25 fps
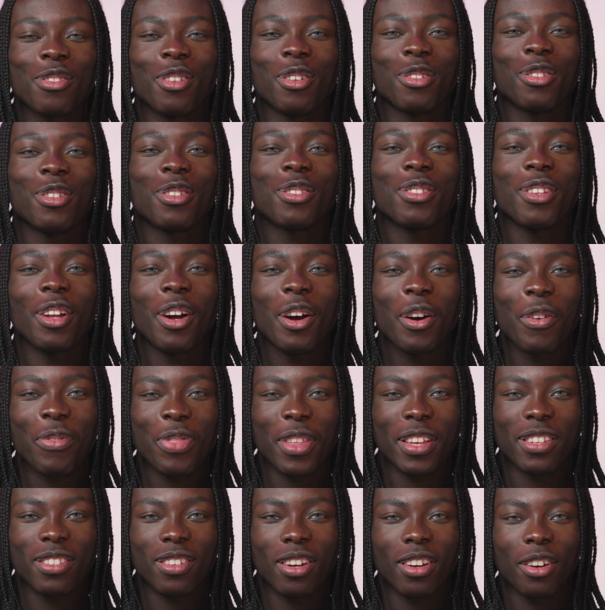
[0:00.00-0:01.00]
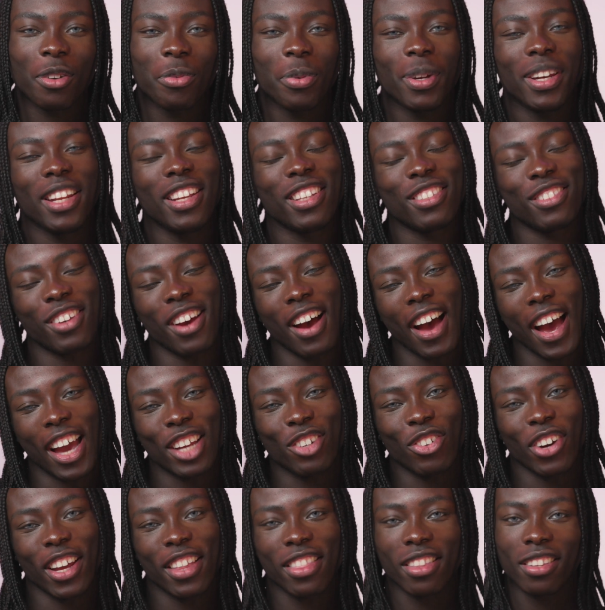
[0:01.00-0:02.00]
So to start off this look, we need to
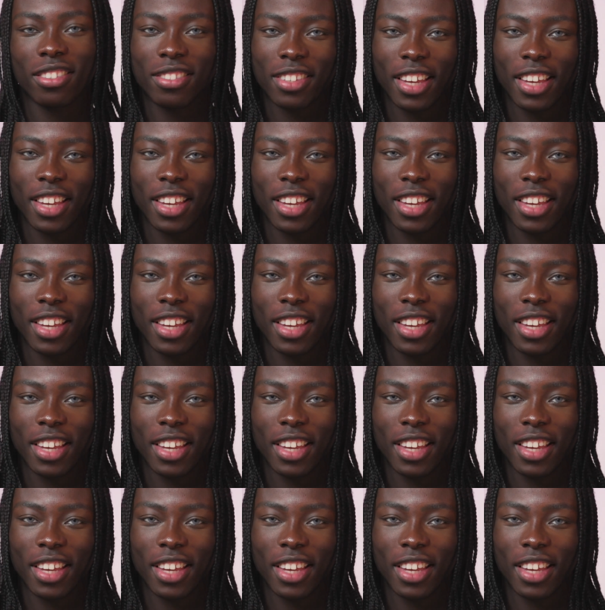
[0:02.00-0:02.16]
hydrate the